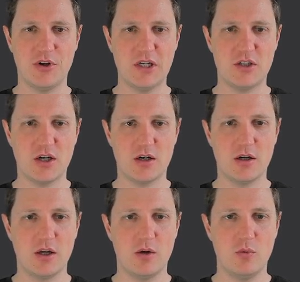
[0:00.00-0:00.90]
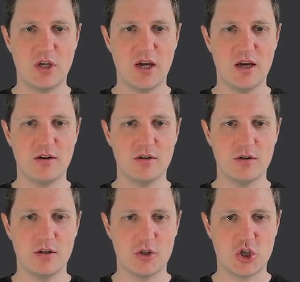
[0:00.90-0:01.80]
data, we can
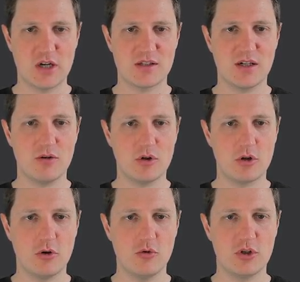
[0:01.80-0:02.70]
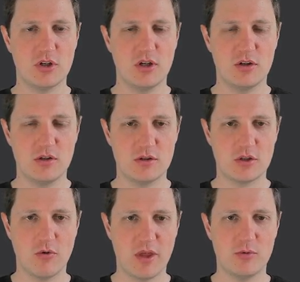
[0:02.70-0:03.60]
adjust our code
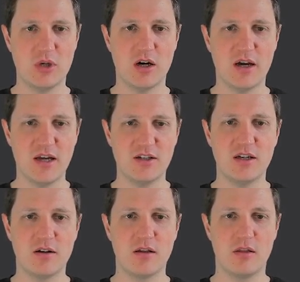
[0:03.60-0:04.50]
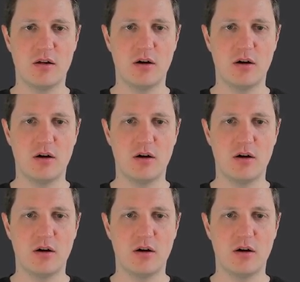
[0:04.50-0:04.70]
so that we are adding the